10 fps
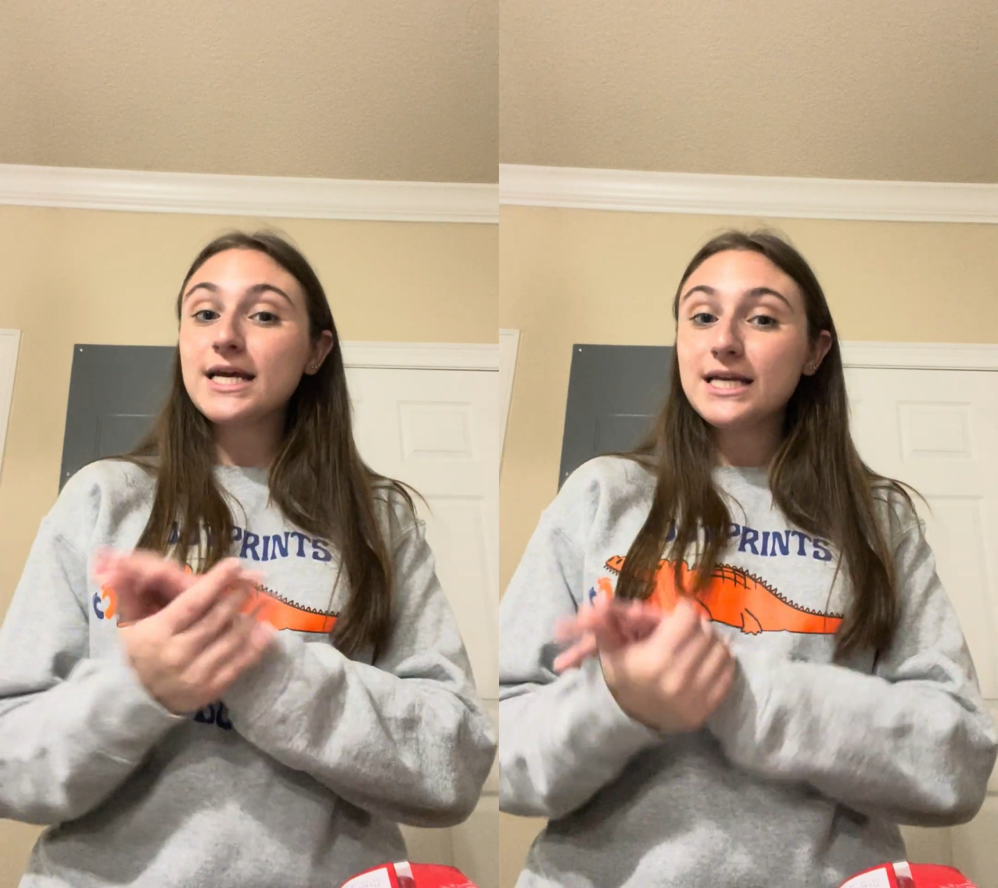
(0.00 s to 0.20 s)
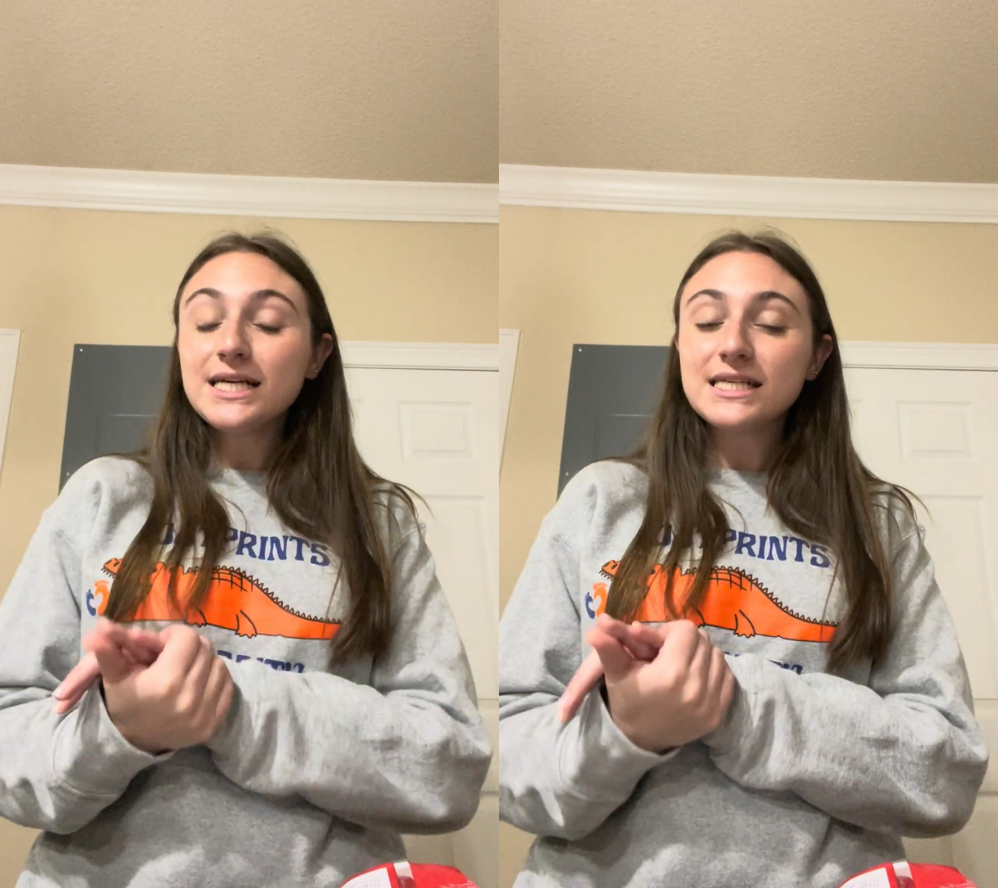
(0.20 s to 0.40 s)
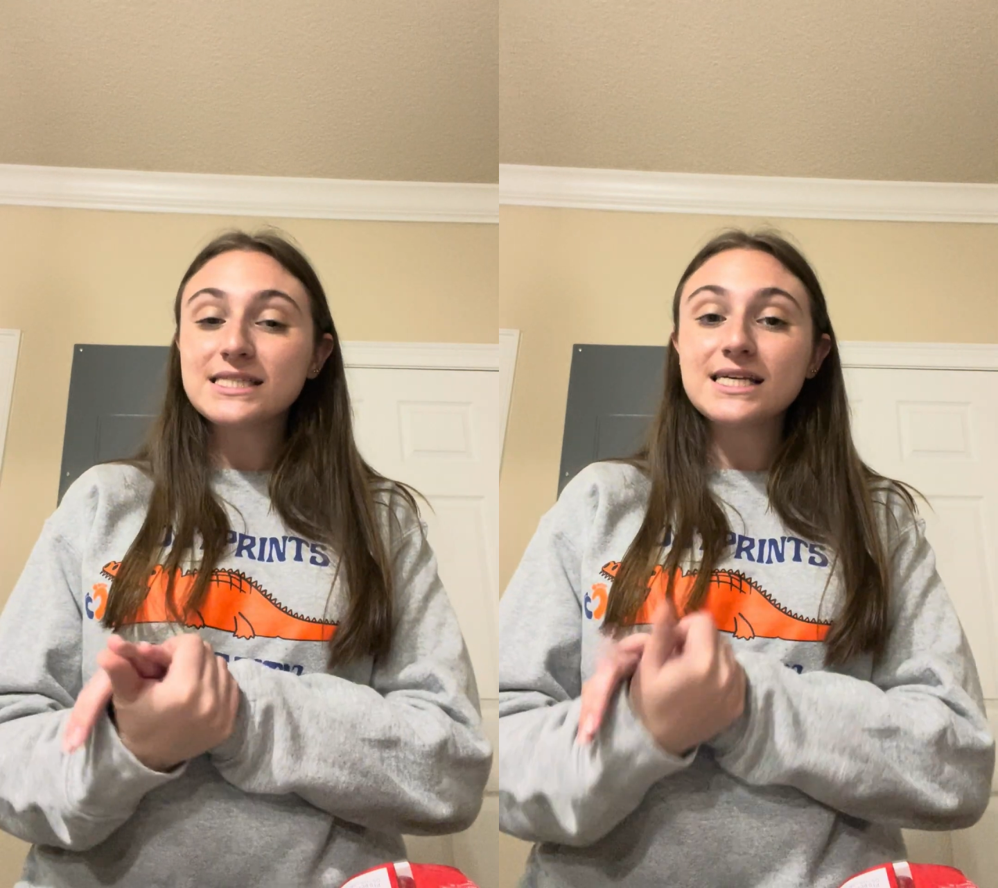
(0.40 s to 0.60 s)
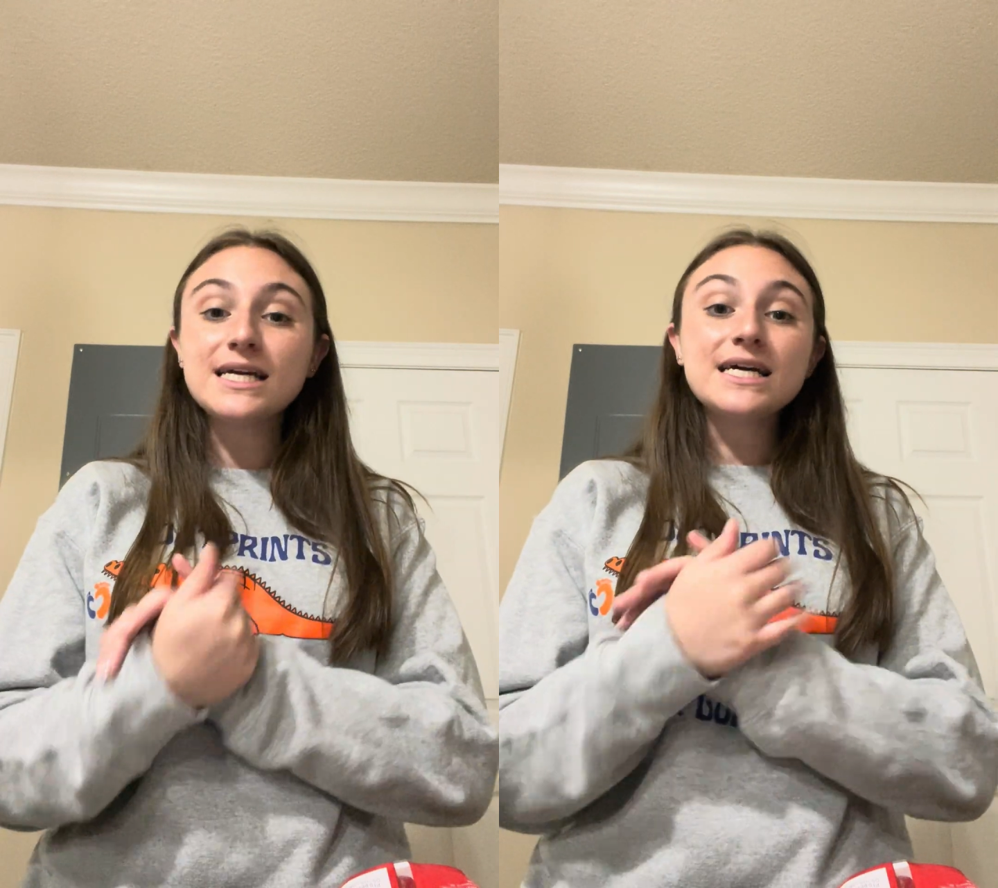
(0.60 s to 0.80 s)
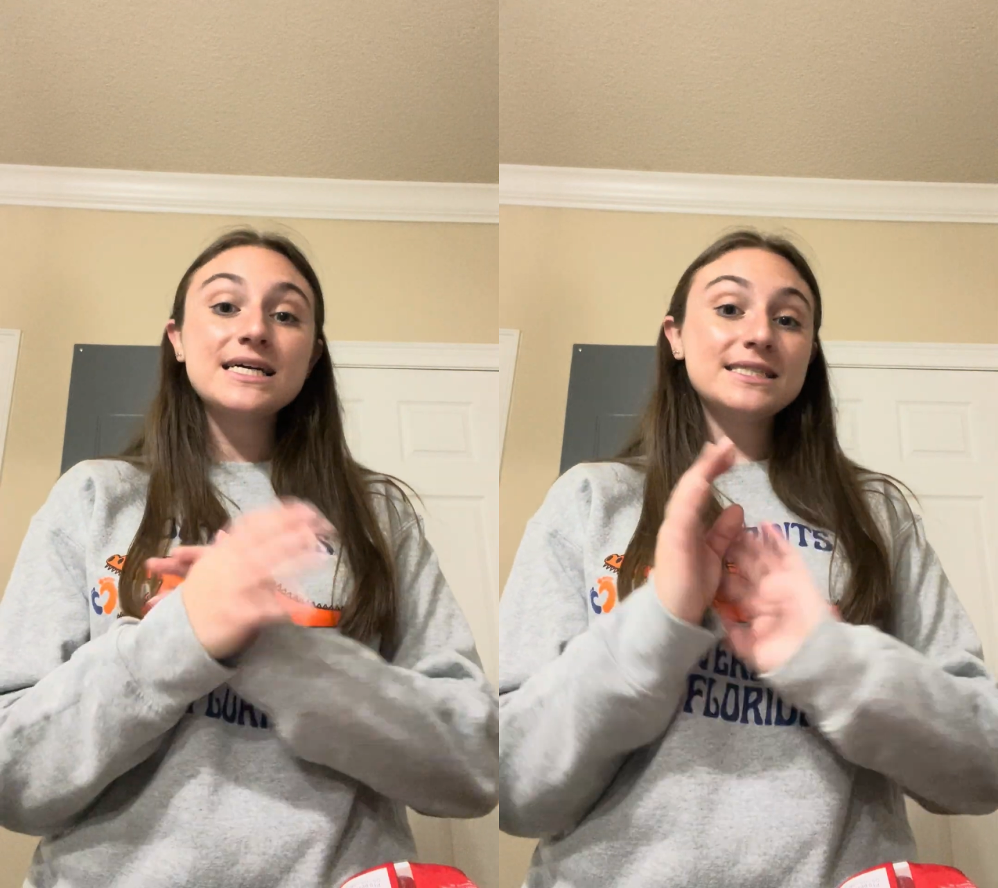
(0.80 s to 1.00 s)
and easy
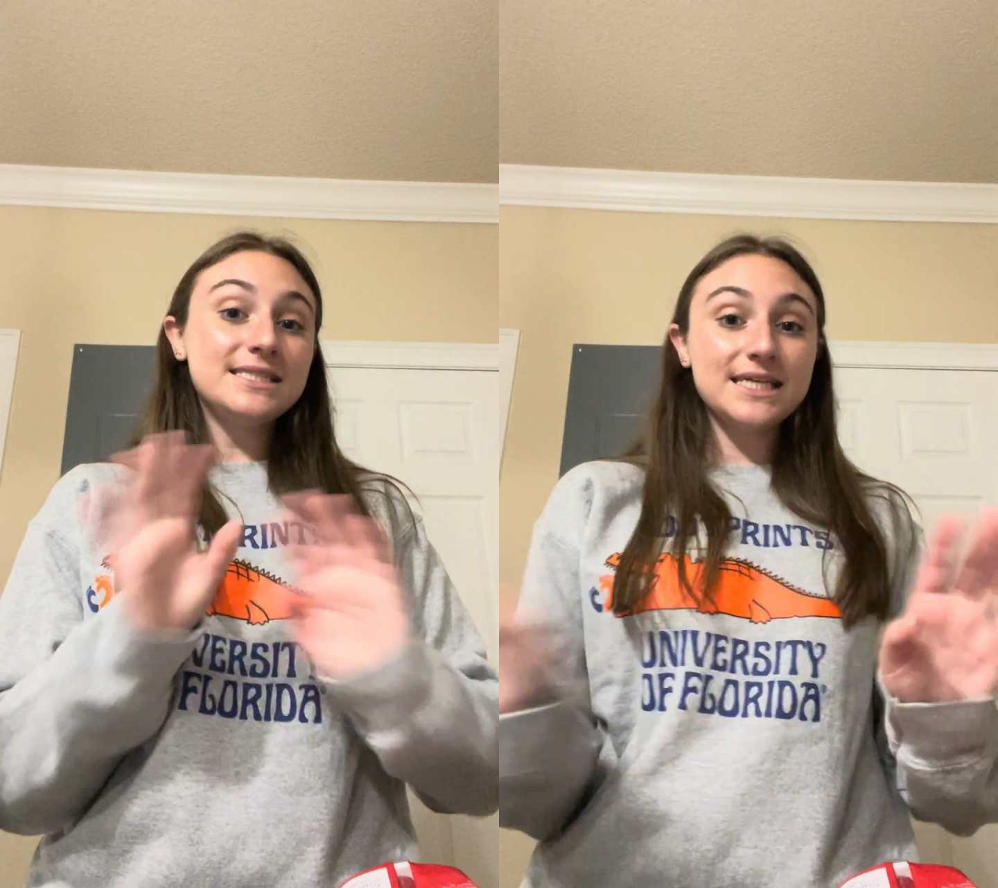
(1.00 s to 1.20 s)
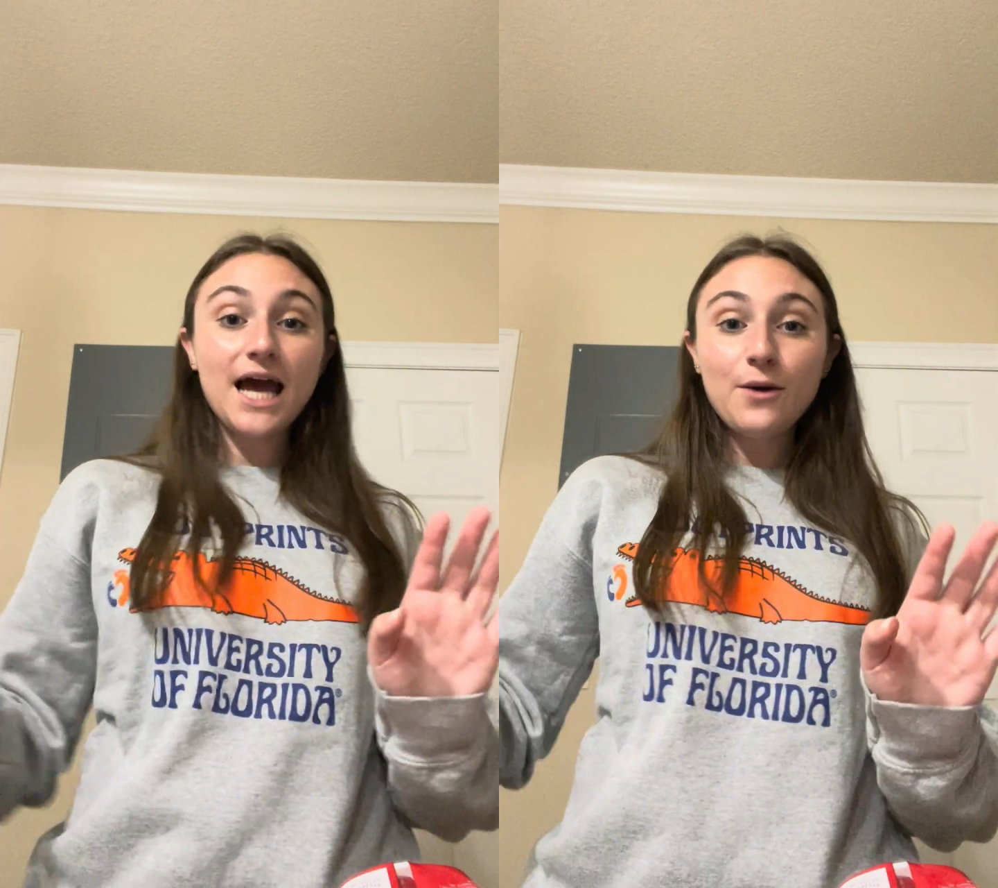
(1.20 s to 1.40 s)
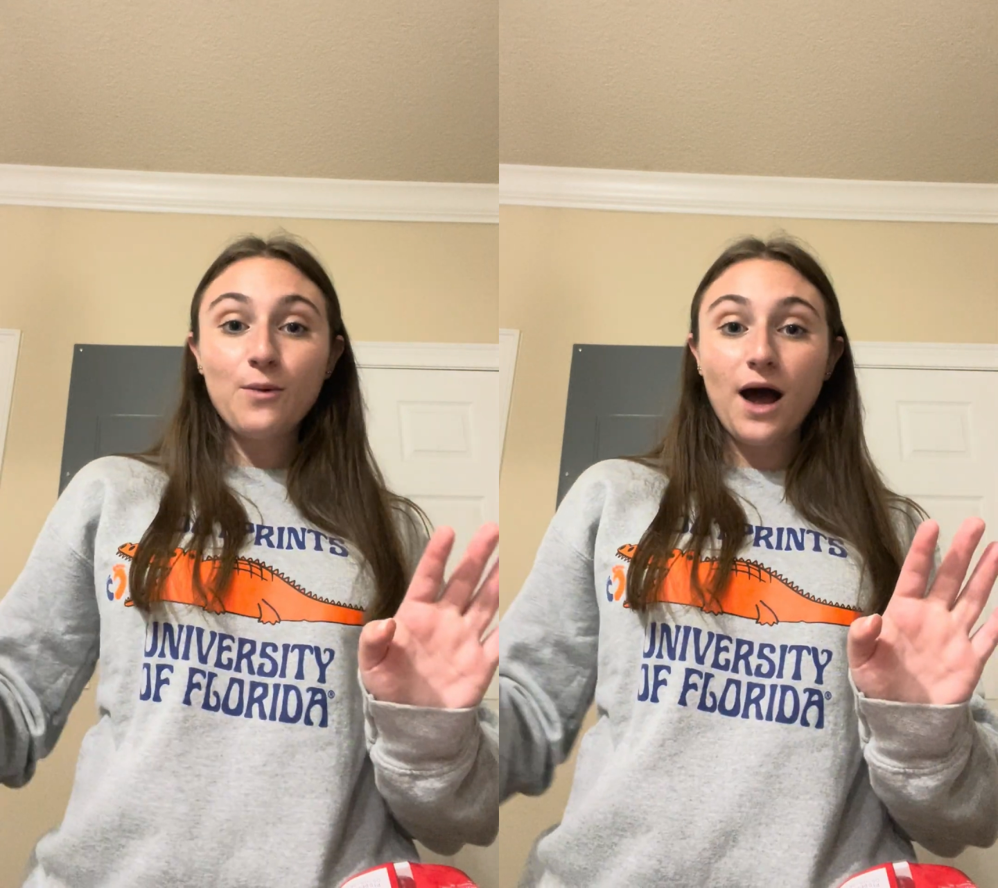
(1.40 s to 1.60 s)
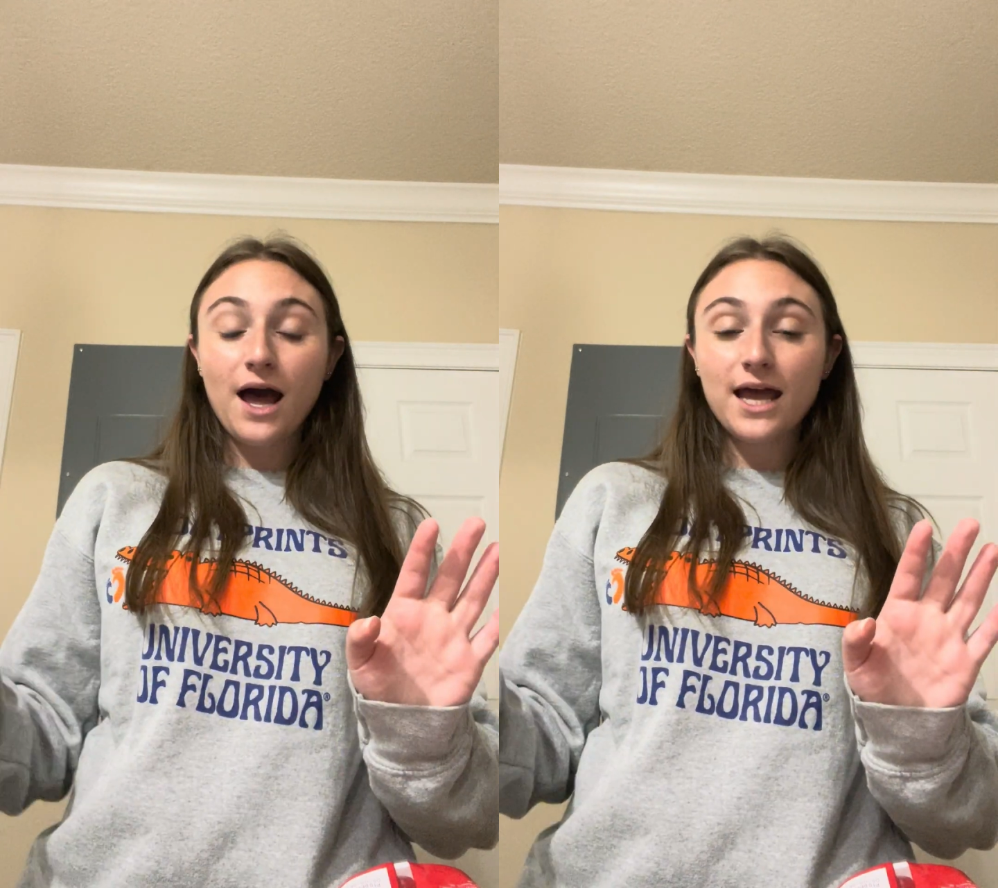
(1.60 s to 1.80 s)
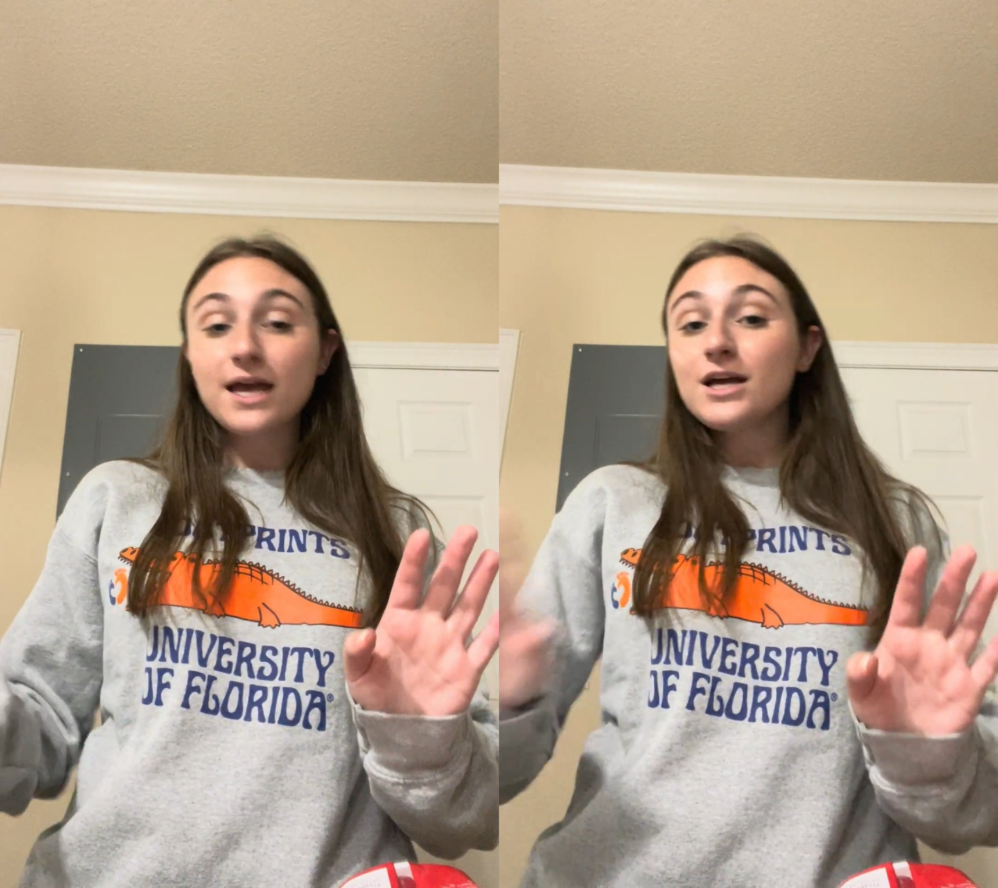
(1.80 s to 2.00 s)

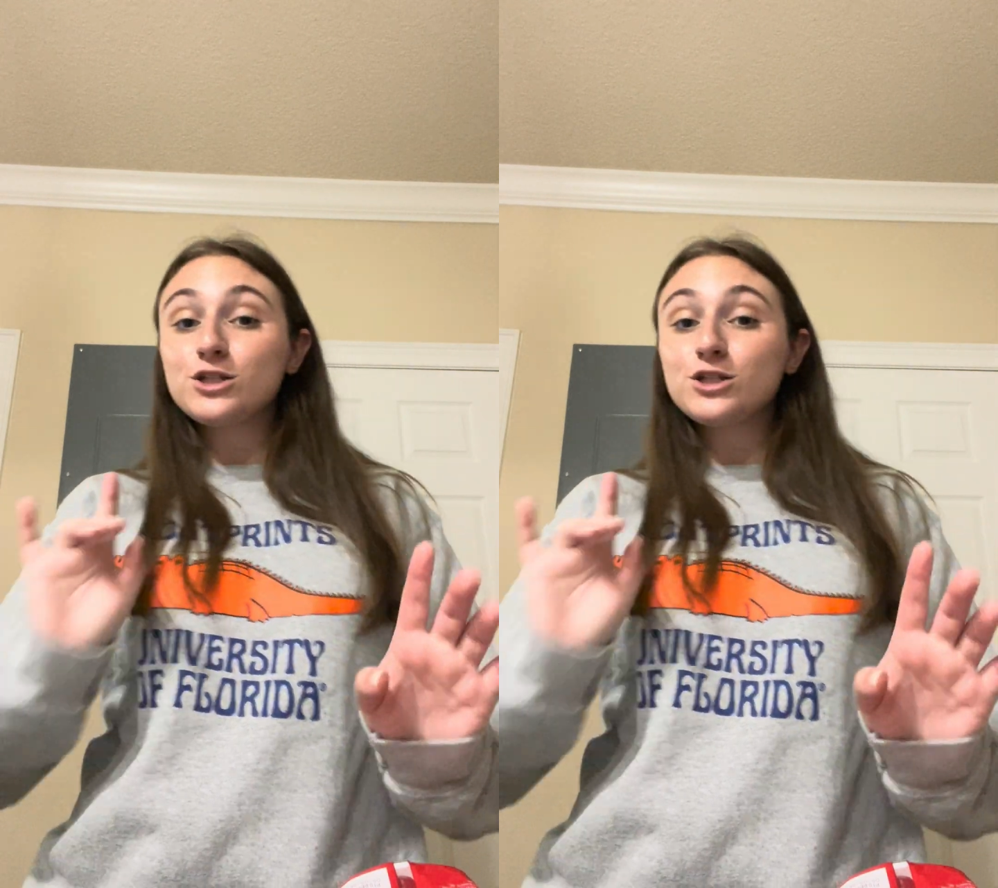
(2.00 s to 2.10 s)
DIY,